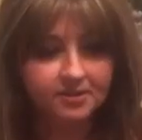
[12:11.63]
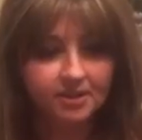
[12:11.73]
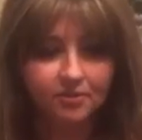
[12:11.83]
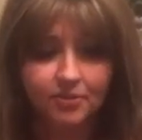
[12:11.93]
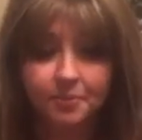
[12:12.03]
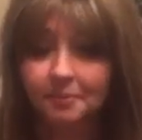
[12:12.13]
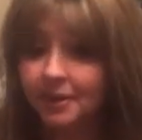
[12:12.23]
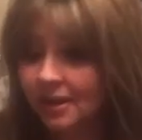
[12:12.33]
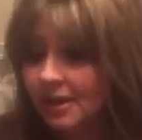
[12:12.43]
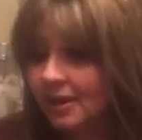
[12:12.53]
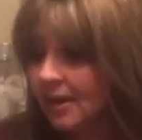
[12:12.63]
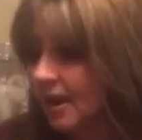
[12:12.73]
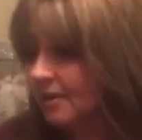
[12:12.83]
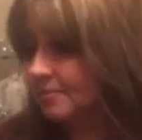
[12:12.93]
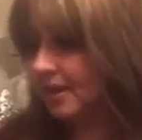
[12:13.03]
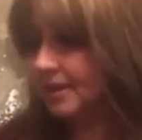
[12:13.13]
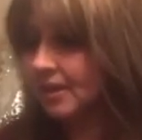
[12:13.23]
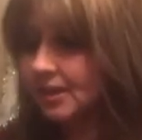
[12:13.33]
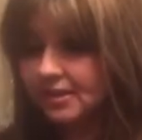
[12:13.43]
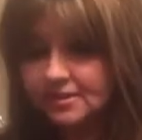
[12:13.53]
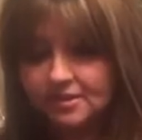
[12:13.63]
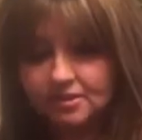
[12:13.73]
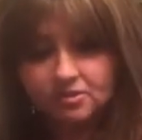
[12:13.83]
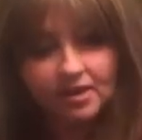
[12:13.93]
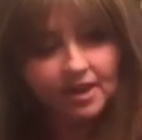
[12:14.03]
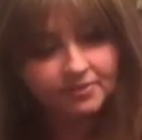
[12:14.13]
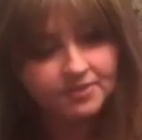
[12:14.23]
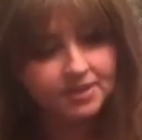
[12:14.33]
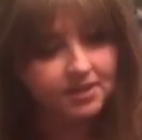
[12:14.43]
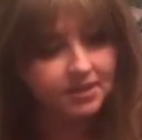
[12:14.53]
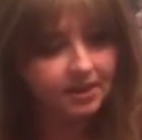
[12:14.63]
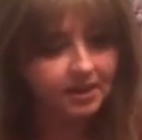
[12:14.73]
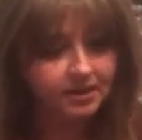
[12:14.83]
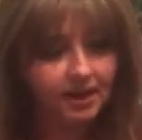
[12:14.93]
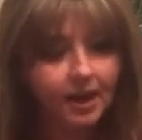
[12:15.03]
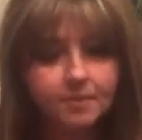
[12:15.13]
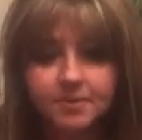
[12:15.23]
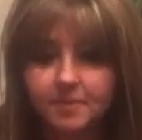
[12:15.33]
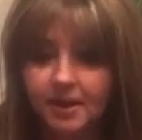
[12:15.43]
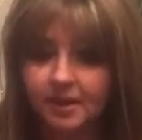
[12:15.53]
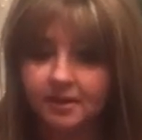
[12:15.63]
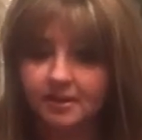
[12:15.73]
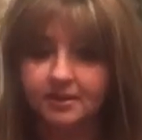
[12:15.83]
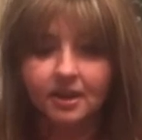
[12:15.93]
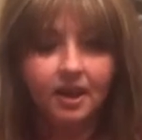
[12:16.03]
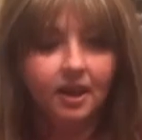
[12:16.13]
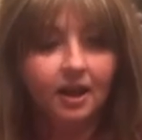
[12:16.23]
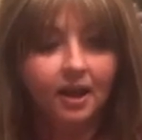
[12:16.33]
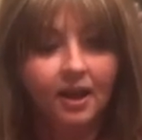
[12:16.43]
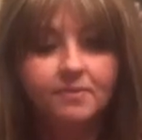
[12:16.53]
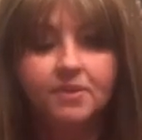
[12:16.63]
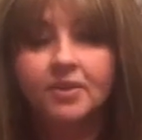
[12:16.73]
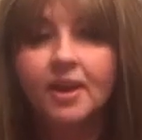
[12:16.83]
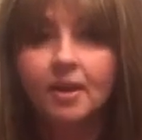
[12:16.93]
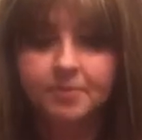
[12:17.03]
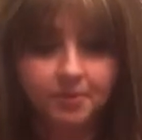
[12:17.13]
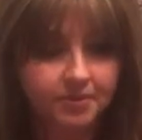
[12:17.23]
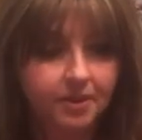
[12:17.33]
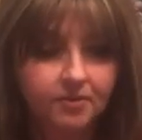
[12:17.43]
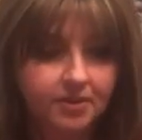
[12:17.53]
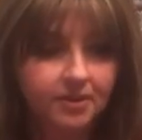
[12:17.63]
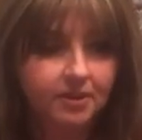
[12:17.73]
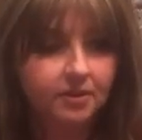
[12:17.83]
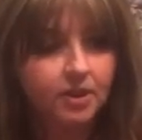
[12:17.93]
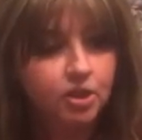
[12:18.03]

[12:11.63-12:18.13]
of stuff for me and my kids and crafting and happy mail, and I'm very happy with everything.